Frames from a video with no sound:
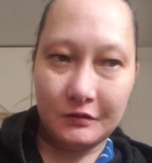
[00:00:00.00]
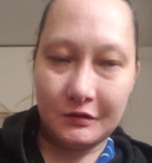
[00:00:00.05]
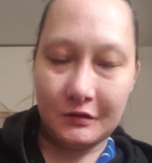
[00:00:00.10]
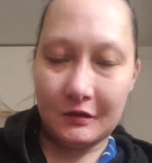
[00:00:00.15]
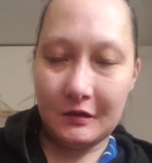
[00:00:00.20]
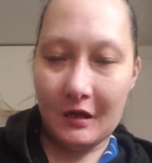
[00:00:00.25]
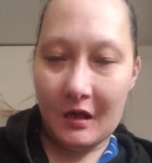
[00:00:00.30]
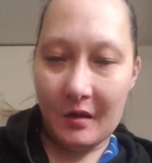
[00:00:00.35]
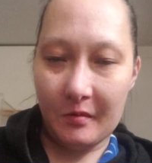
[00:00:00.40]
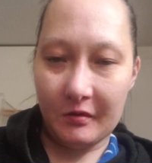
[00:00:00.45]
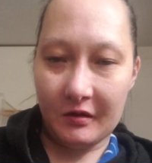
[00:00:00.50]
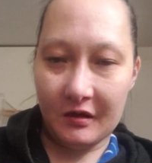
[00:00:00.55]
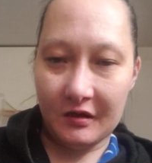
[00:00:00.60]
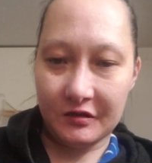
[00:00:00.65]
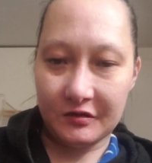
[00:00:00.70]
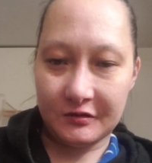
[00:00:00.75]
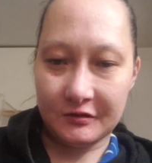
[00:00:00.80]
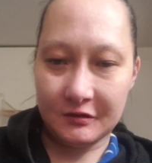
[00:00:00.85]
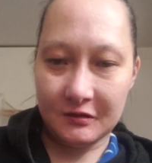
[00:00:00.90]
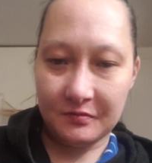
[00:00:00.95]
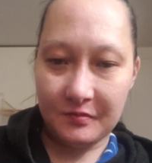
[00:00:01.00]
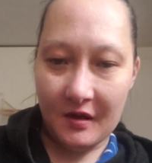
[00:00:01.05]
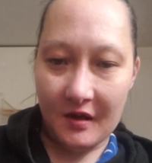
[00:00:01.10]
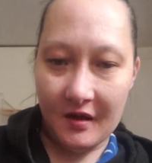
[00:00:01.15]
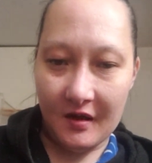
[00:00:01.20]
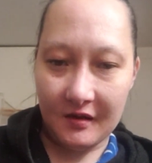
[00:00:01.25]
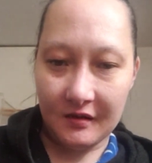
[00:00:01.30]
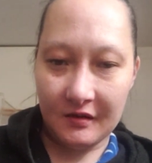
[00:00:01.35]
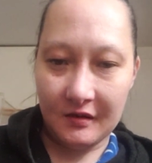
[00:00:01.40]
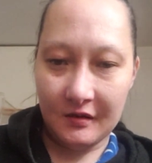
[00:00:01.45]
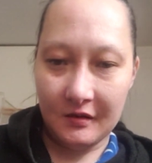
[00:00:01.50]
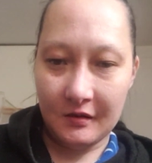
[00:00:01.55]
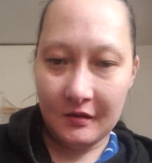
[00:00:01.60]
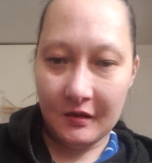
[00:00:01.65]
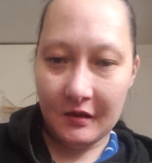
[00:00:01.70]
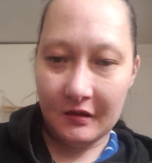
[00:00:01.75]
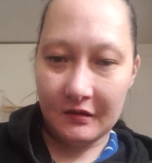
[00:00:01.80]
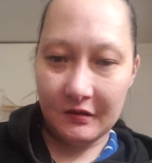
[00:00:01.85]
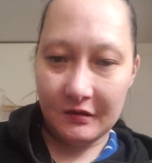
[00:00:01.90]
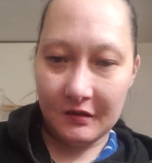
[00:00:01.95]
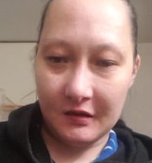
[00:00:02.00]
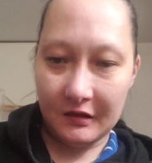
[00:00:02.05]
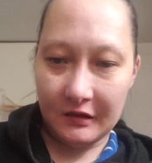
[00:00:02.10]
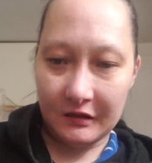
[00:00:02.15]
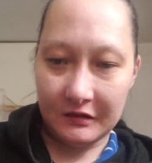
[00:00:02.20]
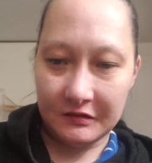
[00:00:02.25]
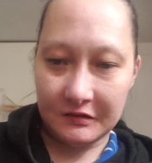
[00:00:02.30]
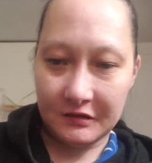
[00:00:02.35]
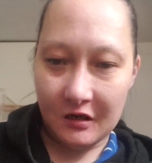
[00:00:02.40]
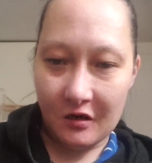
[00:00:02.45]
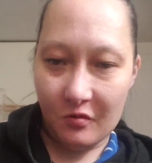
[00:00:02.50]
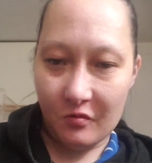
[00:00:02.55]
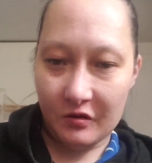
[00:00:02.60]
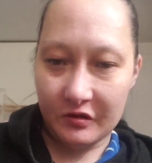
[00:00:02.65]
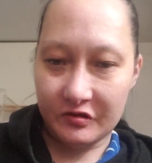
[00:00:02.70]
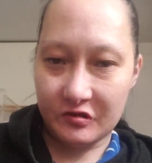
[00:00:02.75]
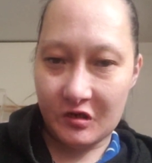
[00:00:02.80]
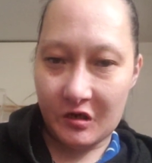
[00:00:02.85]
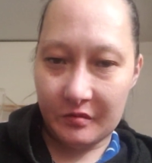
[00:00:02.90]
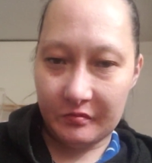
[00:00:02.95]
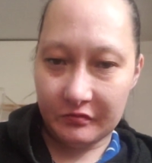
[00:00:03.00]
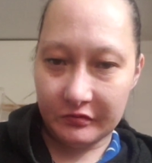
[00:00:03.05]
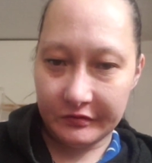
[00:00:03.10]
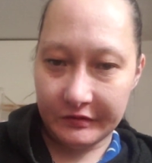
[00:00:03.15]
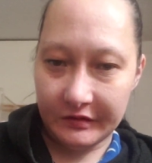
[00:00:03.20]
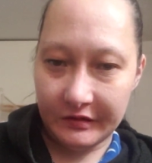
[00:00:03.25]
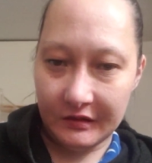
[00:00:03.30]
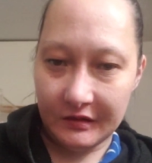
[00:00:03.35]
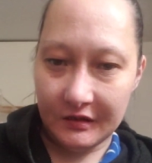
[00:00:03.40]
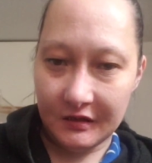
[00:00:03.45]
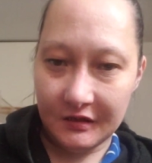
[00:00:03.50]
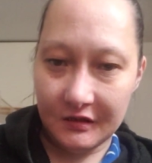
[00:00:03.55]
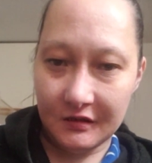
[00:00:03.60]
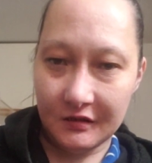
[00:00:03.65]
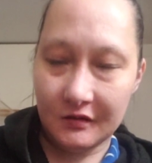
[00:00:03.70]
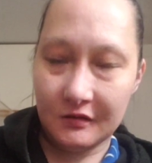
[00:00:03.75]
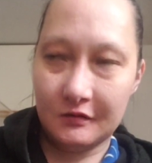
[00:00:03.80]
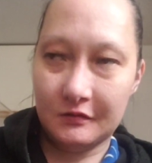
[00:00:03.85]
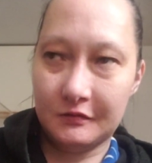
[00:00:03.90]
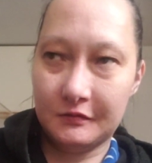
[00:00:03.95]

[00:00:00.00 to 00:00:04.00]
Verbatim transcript: so yeah, I'm glad she's back. And then, like I said, I watch Anne Boleyn